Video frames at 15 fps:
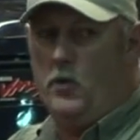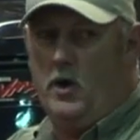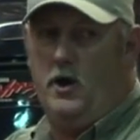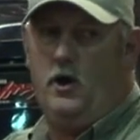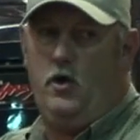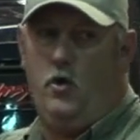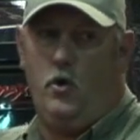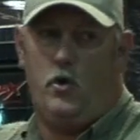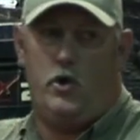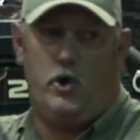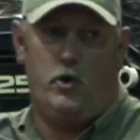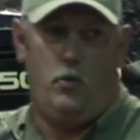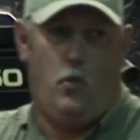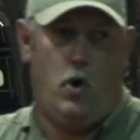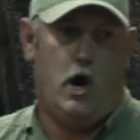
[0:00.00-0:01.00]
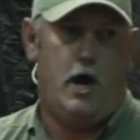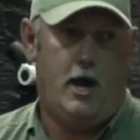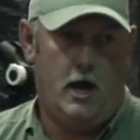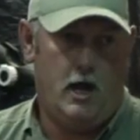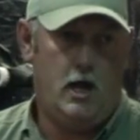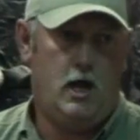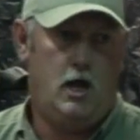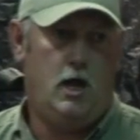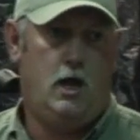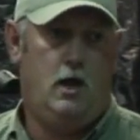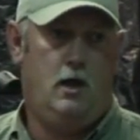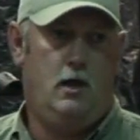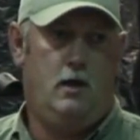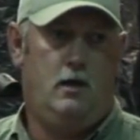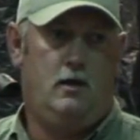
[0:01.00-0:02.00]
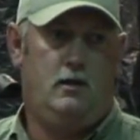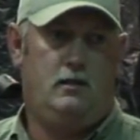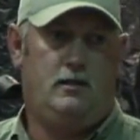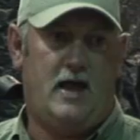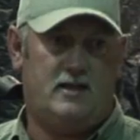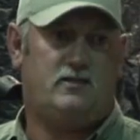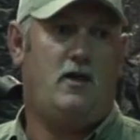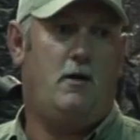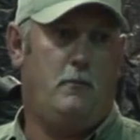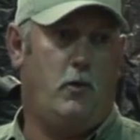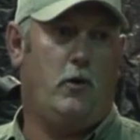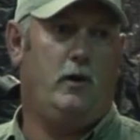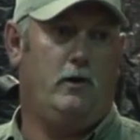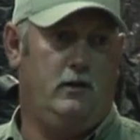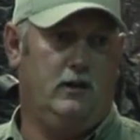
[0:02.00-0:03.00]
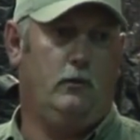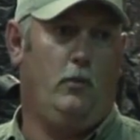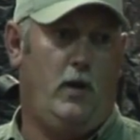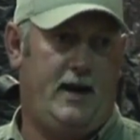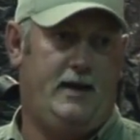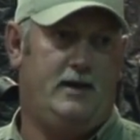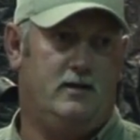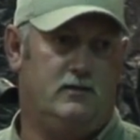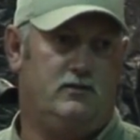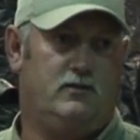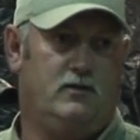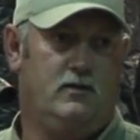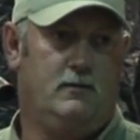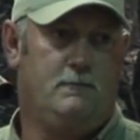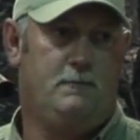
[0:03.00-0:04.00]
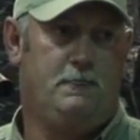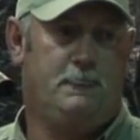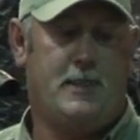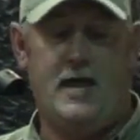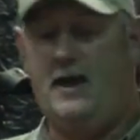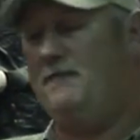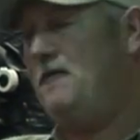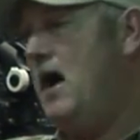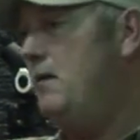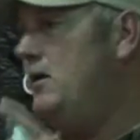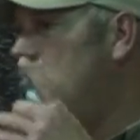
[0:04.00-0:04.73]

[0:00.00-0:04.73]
1 1/4 to 1. That's how important weight is. And if I'm